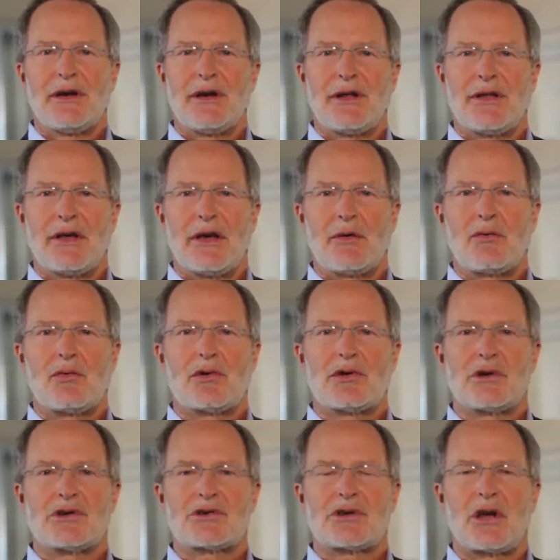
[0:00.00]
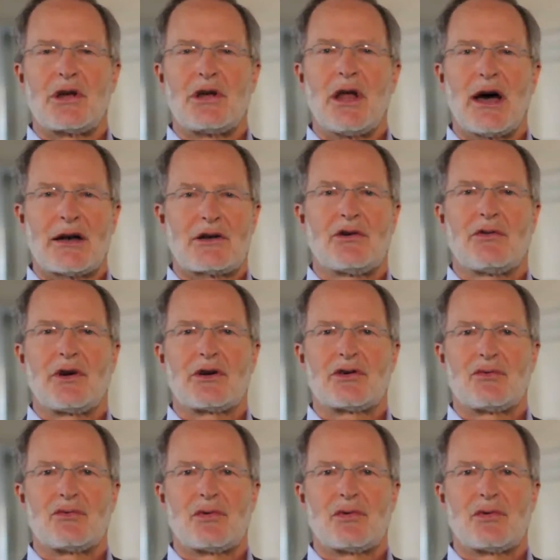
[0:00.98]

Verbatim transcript: that was not going to